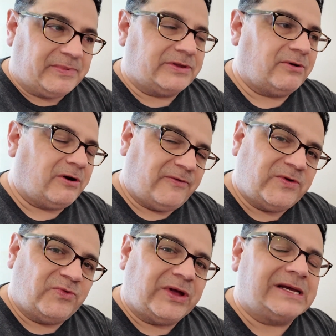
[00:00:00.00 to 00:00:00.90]
but there are a
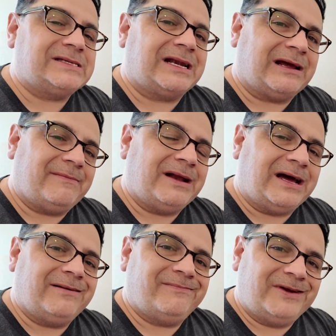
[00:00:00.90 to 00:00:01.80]
few things that I'm
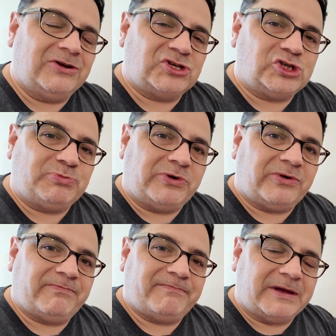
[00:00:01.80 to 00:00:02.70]
not,
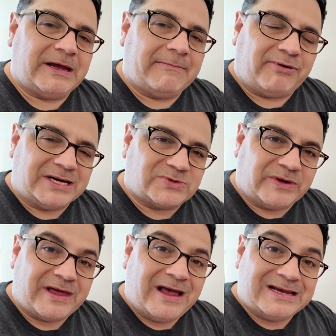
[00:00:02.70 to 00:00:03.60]
super impressed with.